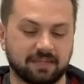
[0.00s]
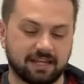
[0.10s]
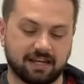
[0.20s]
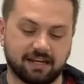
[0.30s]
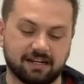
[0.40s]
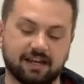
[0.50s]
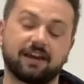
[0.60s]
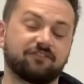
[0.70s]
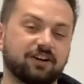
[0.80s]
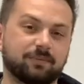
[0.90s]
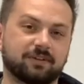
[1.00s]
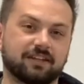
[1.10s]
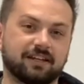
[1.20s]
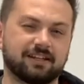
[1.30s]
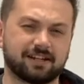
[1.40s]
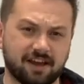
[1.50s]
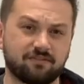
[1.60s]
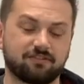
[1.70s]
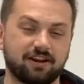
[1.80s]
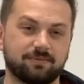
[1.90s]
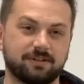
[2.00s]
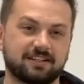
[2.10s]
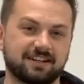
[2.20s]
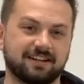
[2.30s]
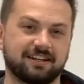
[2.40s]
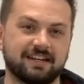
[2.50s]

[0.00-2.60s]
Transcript: And have fun with it. And have a great weekend.